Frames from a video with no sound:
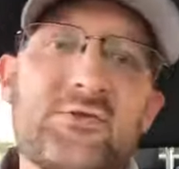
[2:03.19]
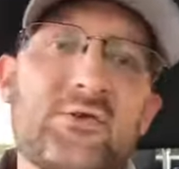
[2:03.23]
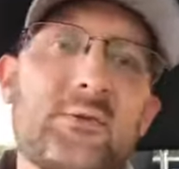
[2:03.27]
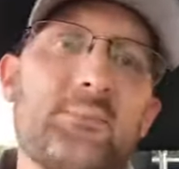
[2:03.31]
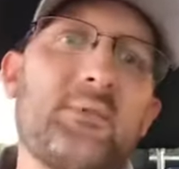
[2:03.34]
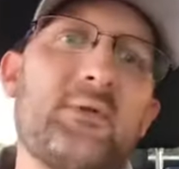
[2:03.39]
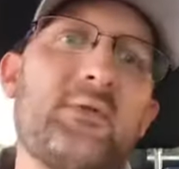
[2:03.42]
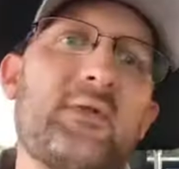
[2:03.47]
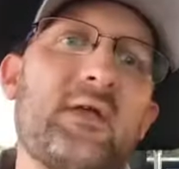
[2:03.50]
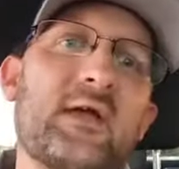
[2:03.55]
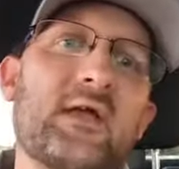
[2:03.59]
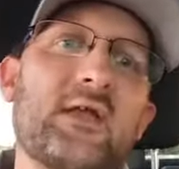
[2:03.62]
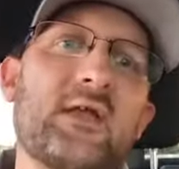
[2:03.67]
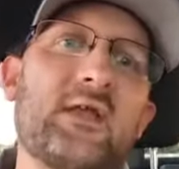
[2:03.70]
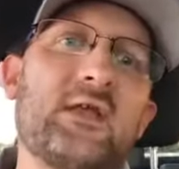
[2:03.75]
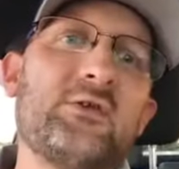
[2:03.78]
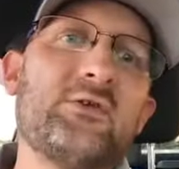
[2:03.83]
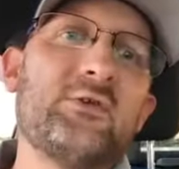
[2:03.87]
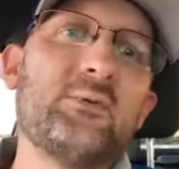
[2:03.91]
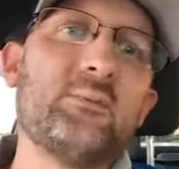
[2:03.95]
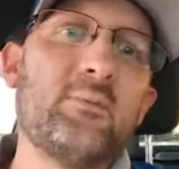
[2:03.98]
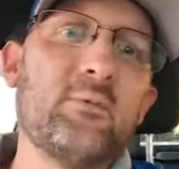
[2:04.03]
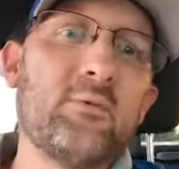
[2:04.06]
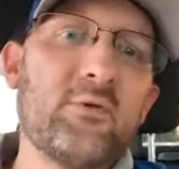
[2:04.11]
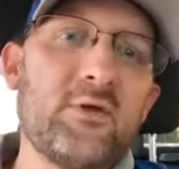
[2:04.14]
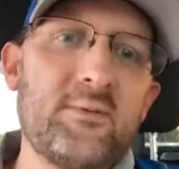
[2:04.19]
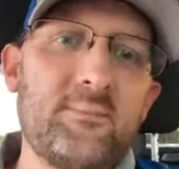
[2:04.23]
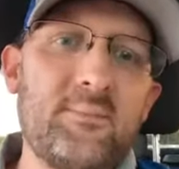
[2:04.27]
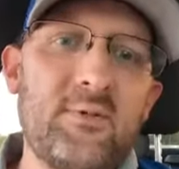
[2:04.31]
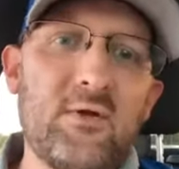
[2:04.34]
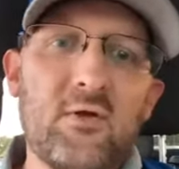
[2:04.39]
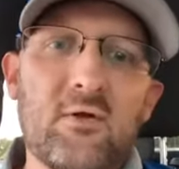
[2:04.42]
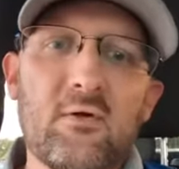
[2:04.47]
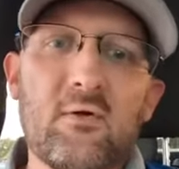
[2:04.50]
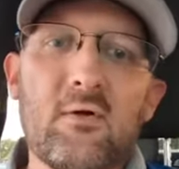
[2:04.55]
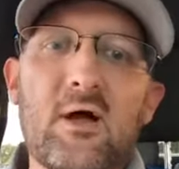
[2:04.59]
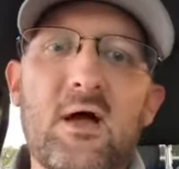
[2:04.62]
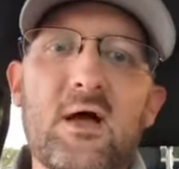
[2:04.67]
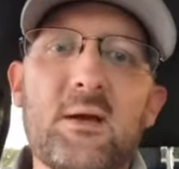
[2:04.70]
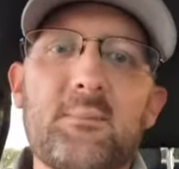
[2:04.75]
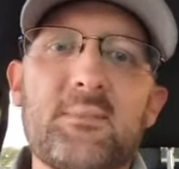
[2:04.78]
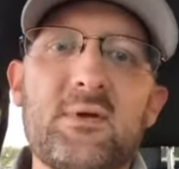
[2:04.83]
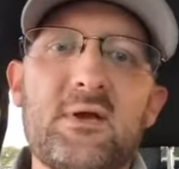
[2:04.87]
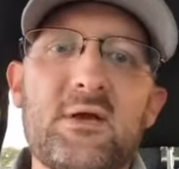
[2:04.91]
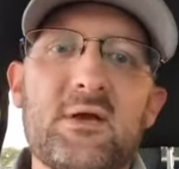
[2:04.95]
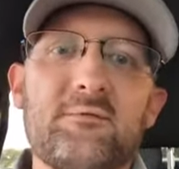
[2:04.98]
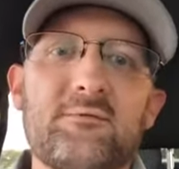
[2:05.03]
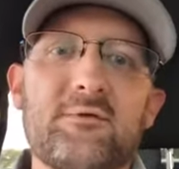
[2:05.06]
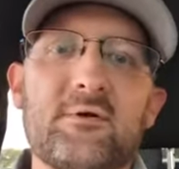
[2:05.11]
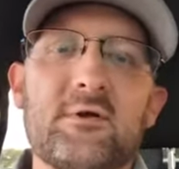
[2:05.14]
something that can easily be climbed
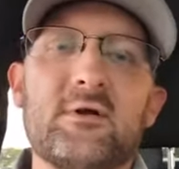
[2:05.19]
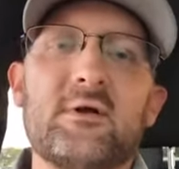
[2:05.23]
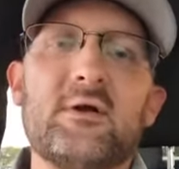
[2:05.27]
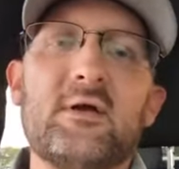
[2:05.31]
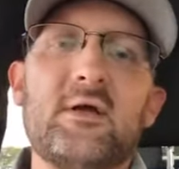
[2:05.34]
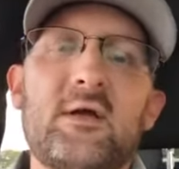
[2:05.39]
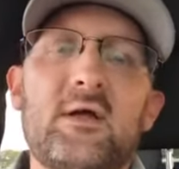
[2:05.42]
over.